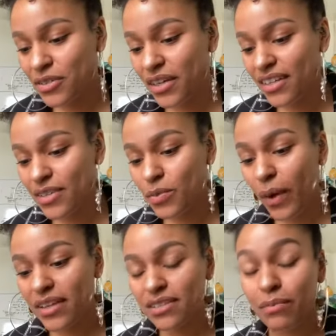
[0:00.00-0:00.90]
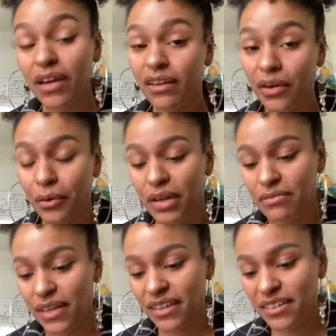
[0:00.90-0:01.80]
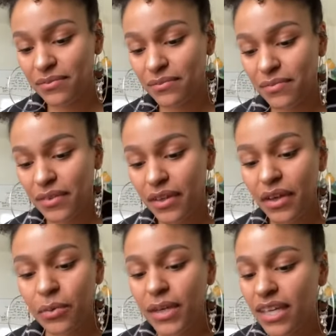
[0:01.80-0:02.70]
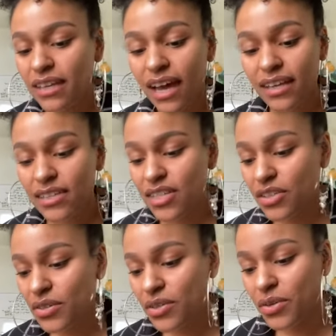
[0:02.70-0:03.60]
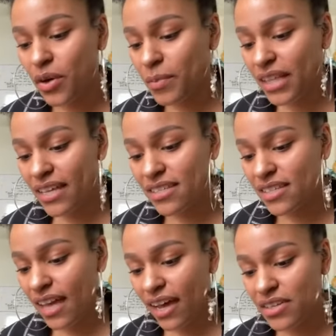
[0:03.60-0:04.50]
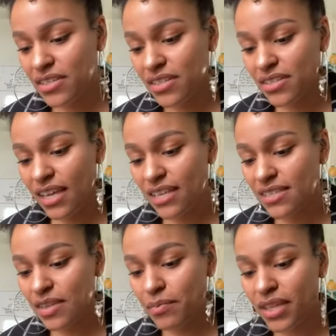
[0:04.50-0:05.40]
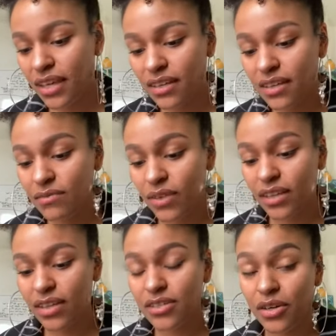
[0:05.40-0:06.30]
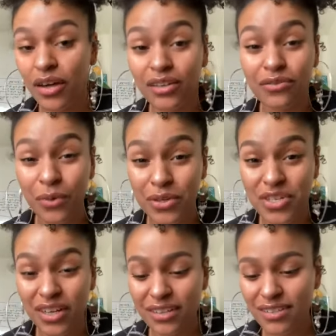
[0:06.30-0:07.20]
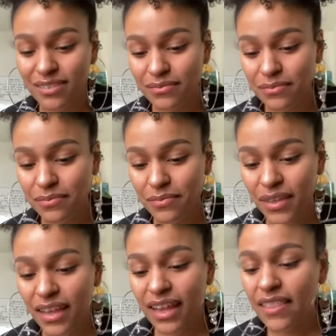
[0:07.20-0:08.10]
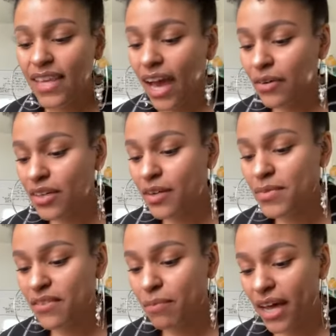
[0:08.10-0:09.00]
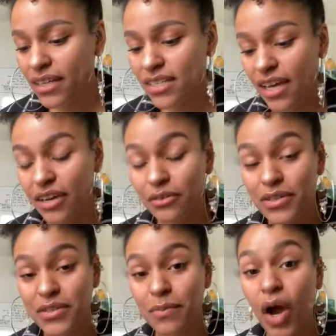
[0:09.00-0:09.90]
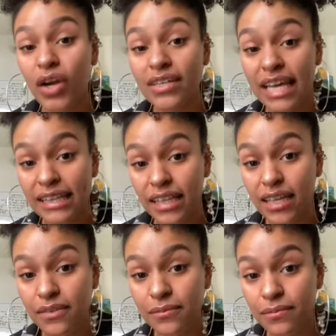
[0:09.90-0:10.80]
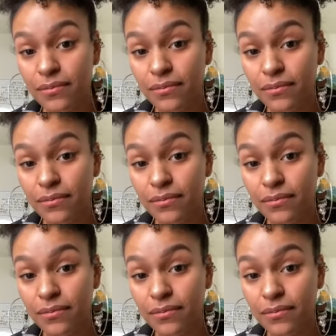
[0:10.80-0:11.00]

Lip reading: hatred, is widespread and horrific. We cannot continue to normalize these actions as simply inconvenient or unfortunate. The outcomes of body terrorism are deadly.